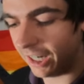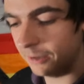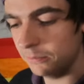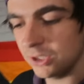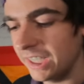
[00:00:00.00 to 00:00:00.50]

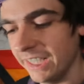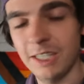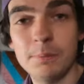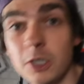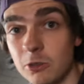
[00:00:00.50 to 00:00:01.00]
I'm trying to
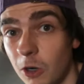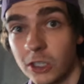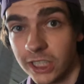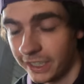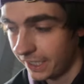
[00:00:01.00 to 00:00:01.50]
keep it as raw
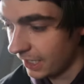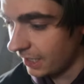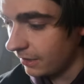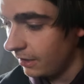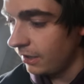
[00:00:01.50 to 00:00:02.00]
as I
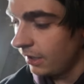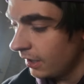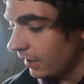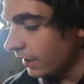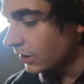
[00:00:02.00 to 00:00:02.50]
can
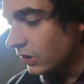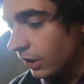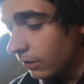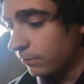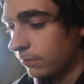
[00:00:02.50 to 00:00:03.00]
and
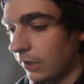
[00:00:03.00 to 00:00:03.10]
stuff.